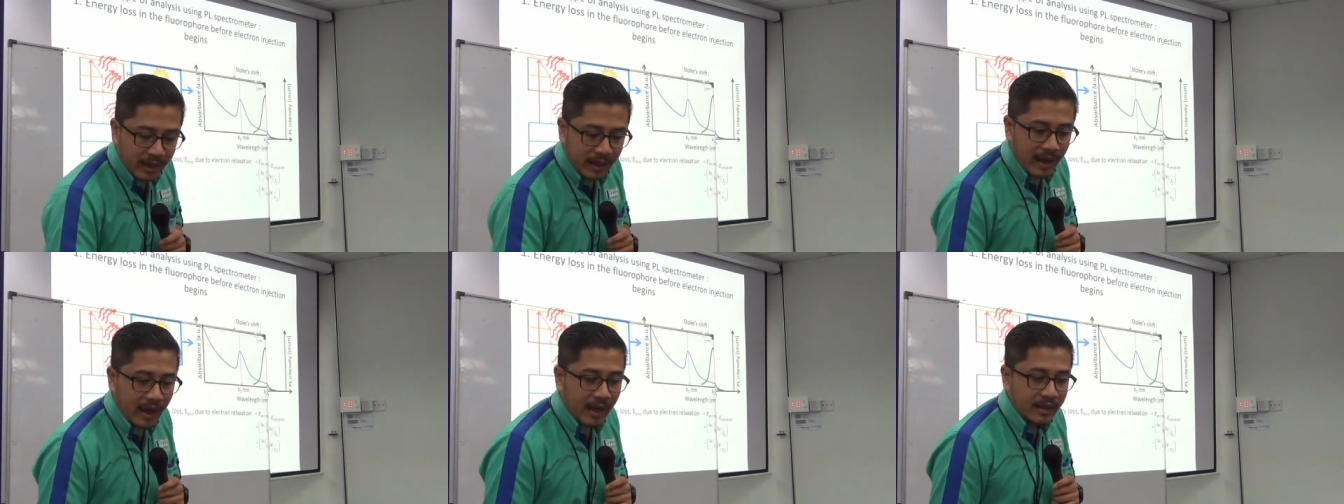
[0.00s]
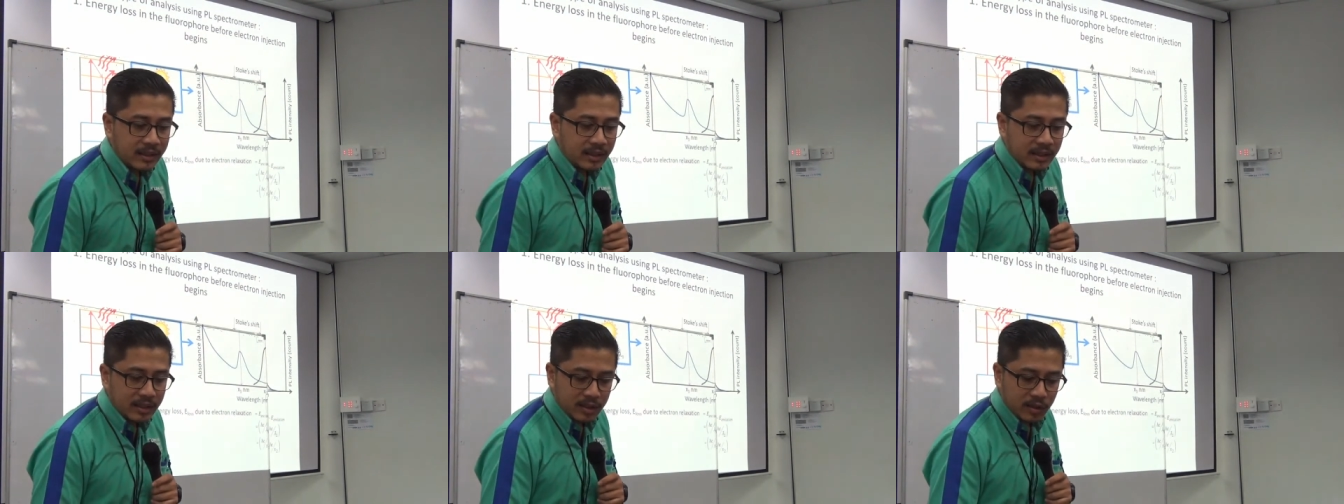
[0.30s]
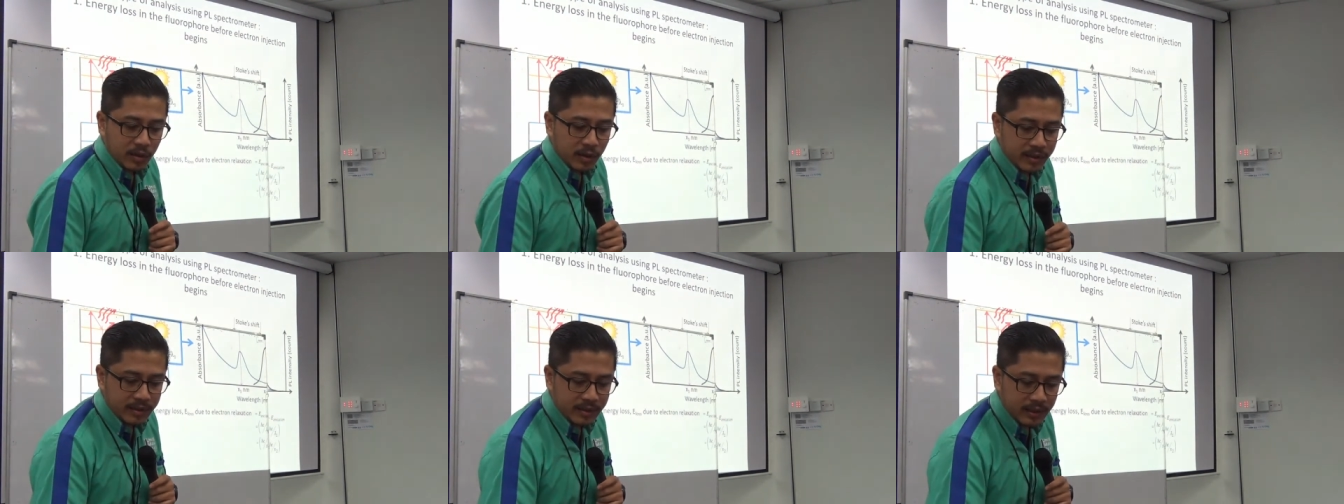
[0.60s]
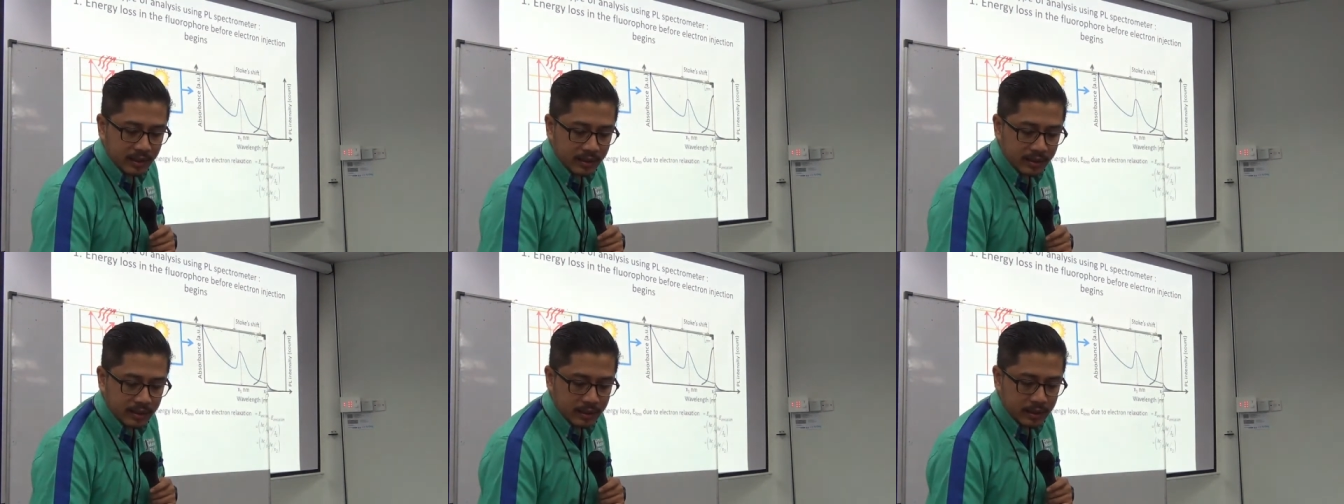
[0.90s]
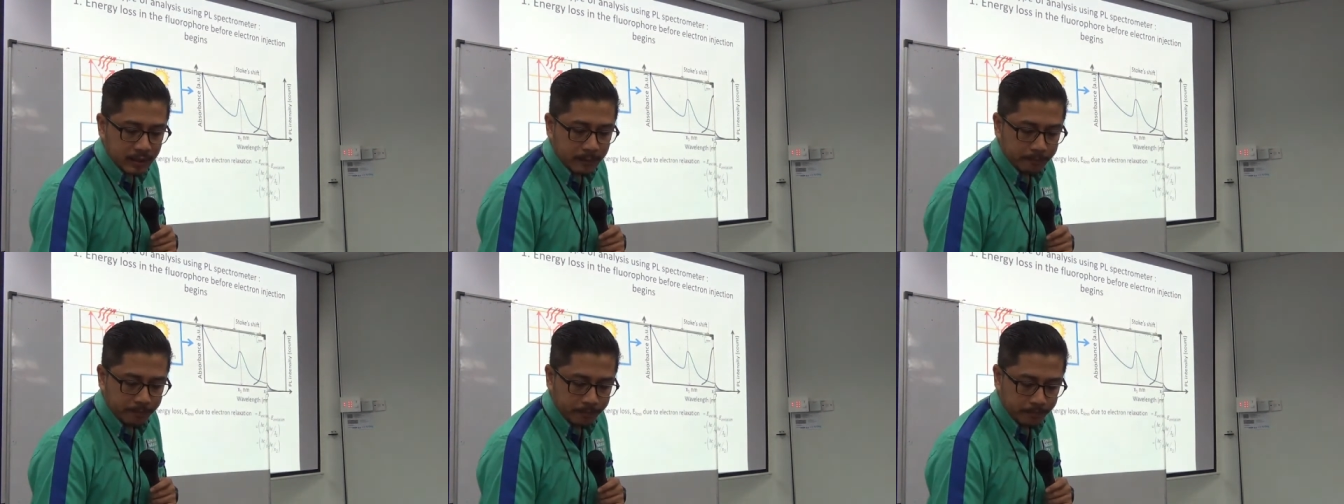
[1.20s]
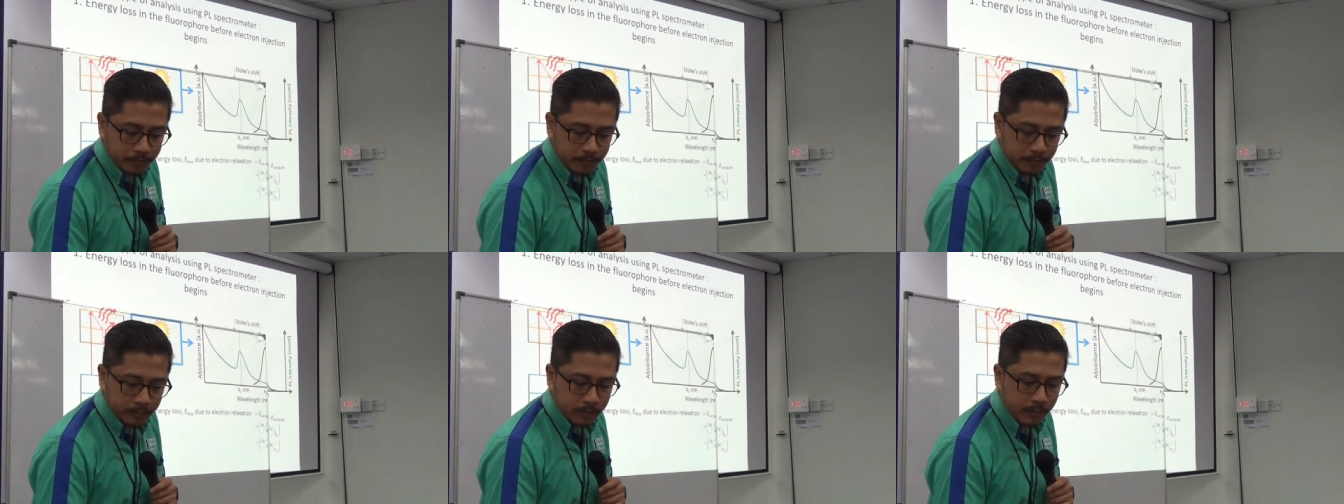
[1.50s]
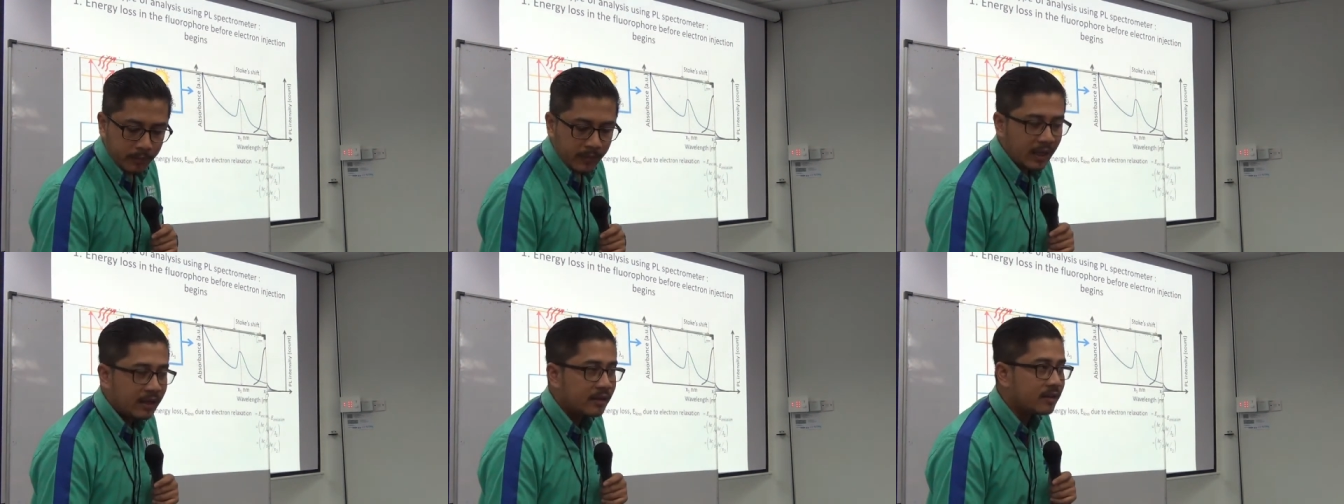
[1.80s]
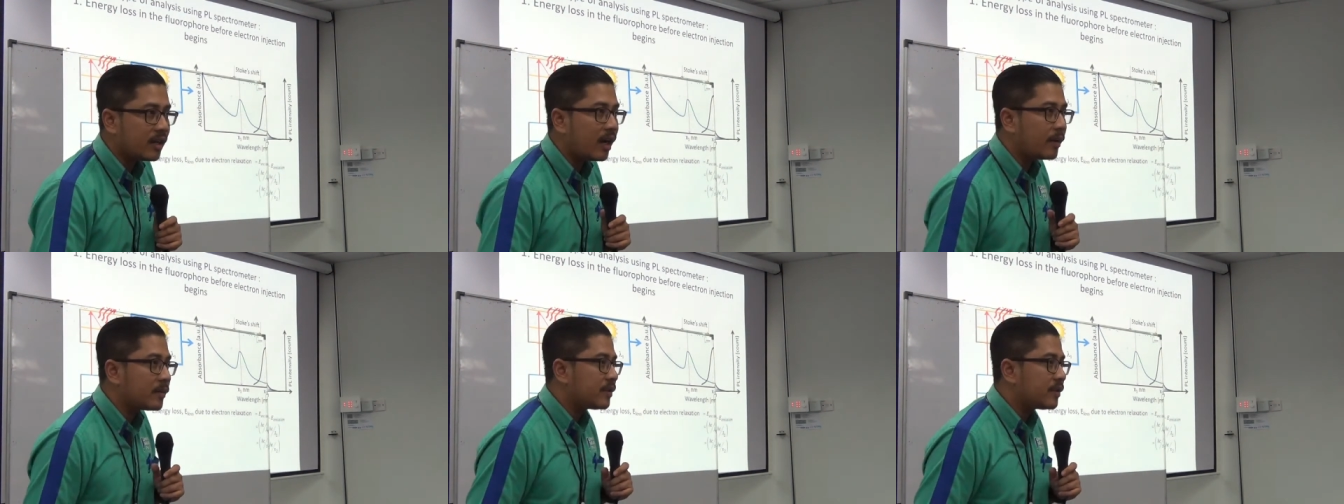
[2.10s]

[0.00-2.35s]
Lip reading: other sources? Trap